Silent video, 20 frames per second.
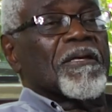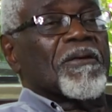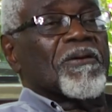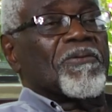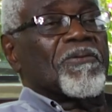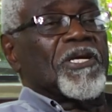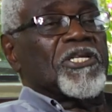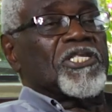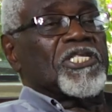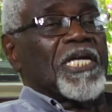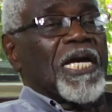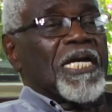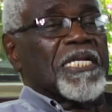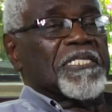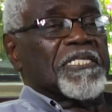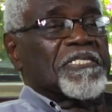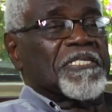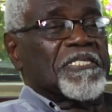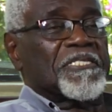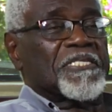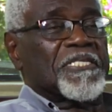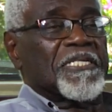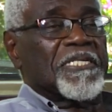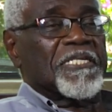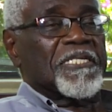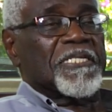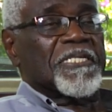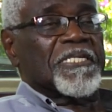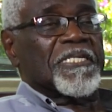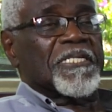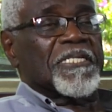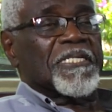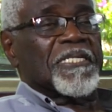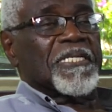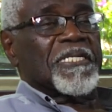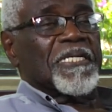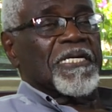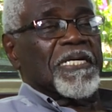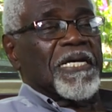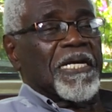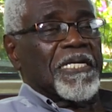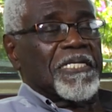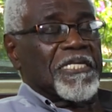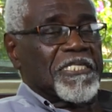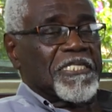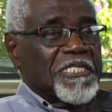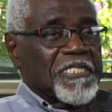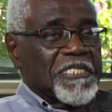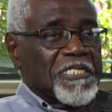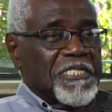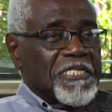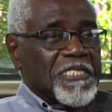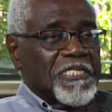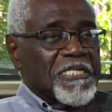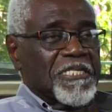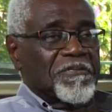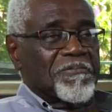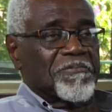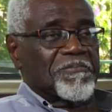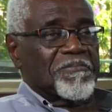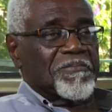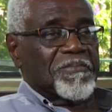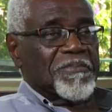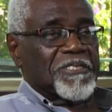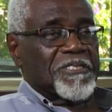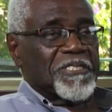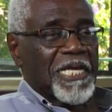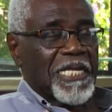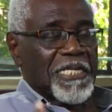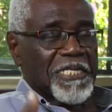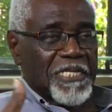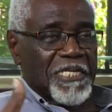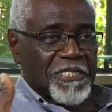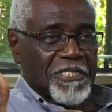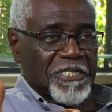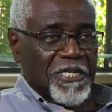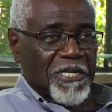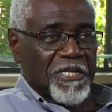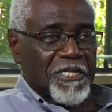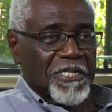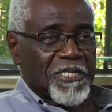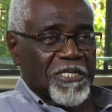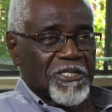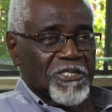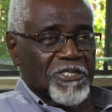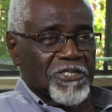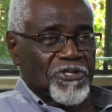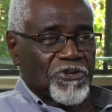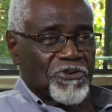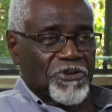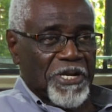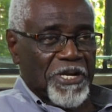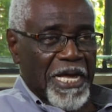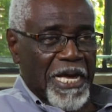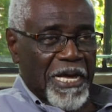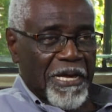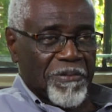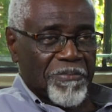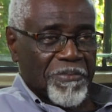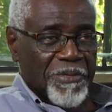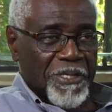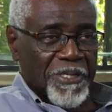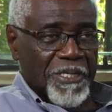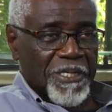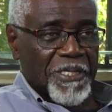where she had a sister, and the sister sent the son to Suriname.